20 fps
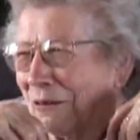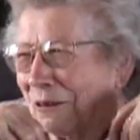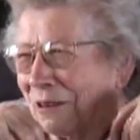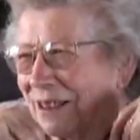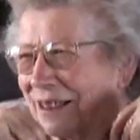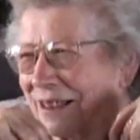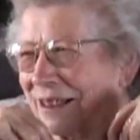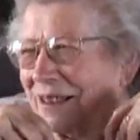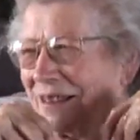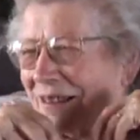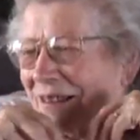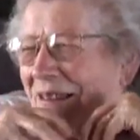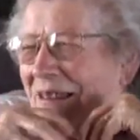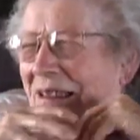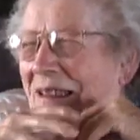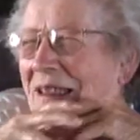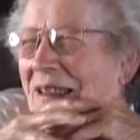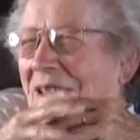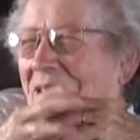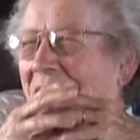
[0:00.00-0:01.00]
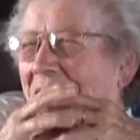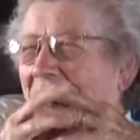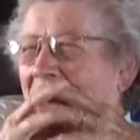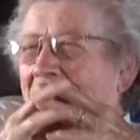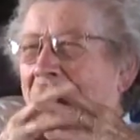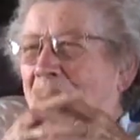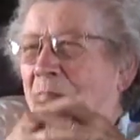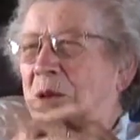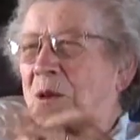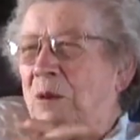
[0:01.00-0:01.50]
it was
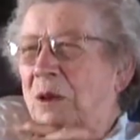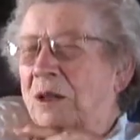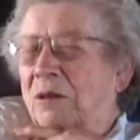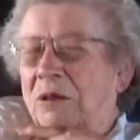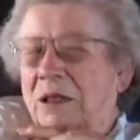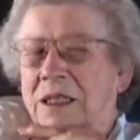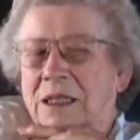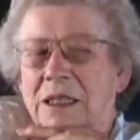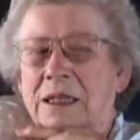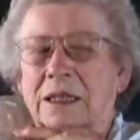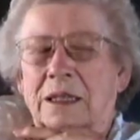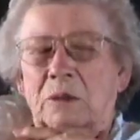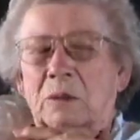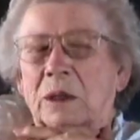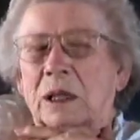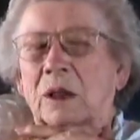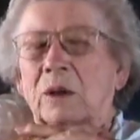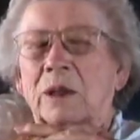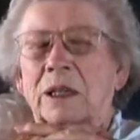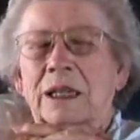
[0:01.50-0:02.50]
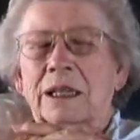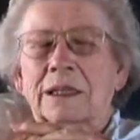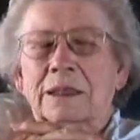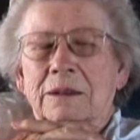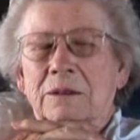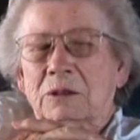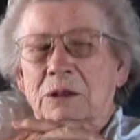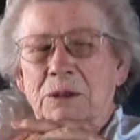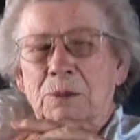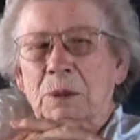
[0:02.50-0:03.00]
that was one reason that we quit
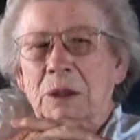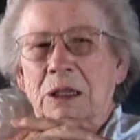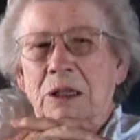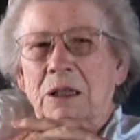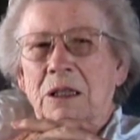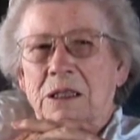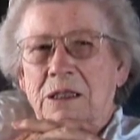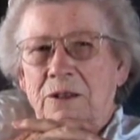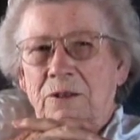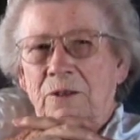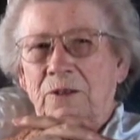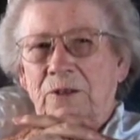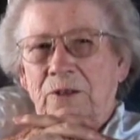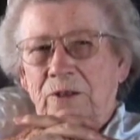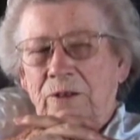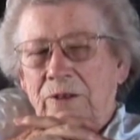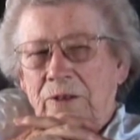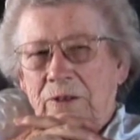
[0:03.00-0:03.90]
was because of